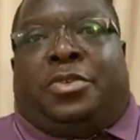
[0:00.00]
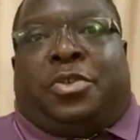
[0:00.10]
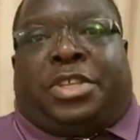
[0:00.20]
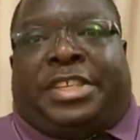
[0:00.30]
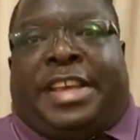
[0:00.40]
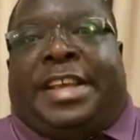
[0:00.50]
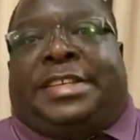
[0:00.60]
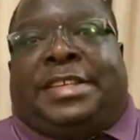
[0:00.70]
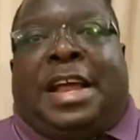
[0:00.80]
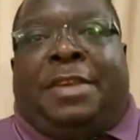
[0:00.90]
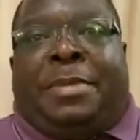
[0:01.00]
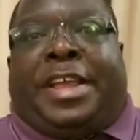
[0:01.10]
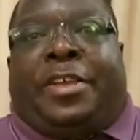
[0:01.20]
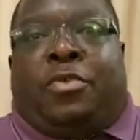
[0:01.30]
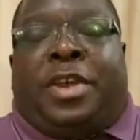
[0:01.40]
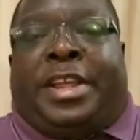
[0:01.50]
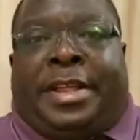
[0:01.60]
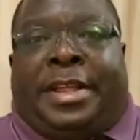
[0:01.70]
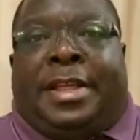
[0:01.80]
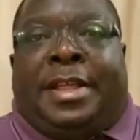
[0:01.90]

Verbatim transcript: to state and make a ruling